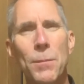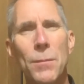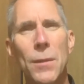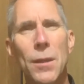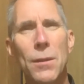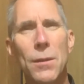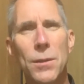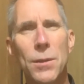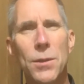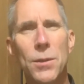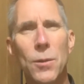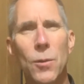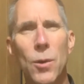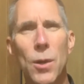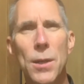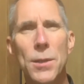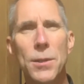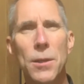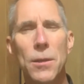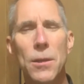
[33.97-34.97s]
The
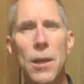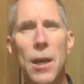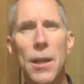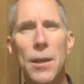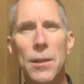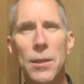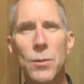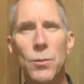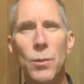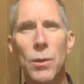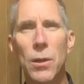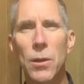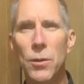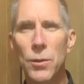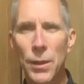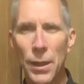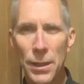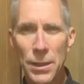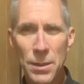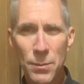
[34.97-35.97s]
stories are not as
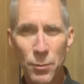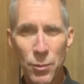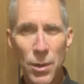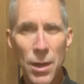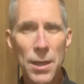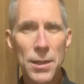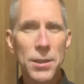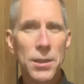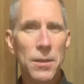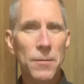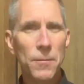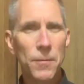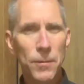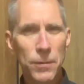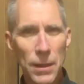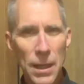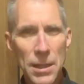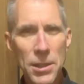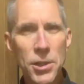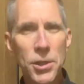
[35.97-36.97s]
well expressed and
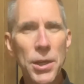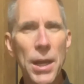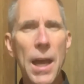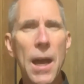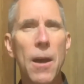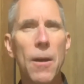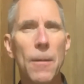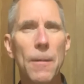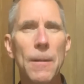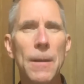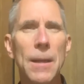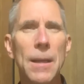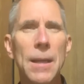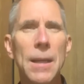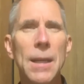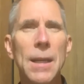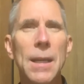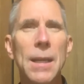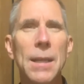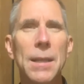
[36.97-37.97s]
fleshed out
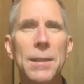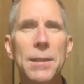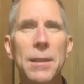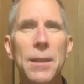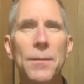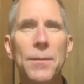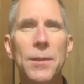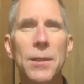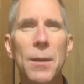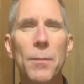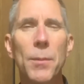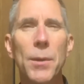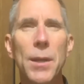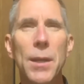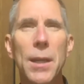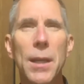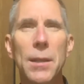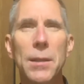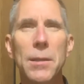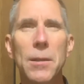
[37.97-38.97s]
as if
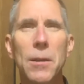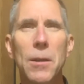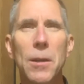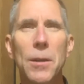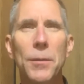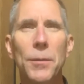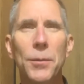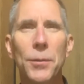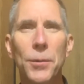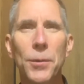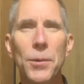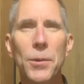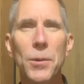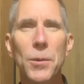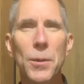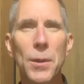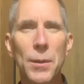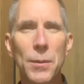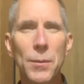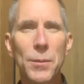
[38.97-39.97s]
somebody had gone
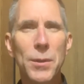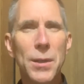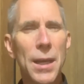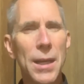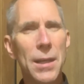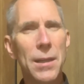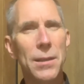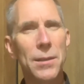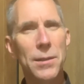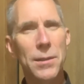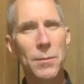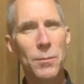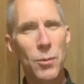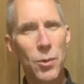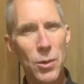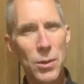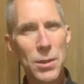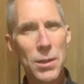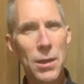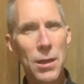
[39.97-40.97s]
through and taken some
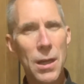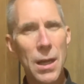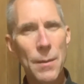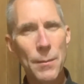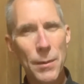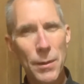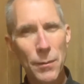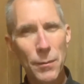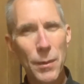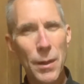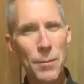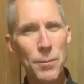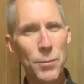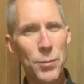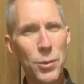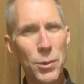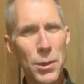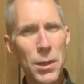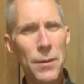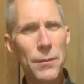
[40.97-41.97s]
more time and, and
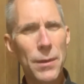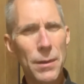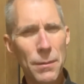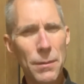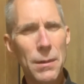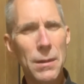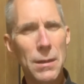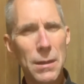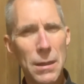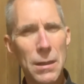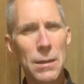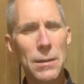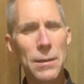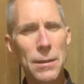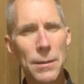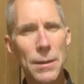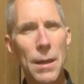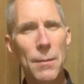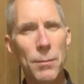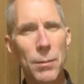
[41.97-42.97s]
put everything in
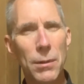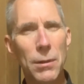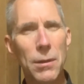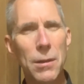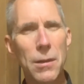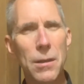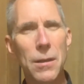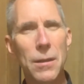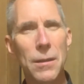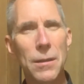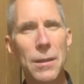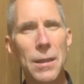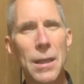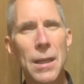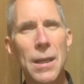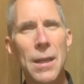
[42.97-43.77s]
there that belonged.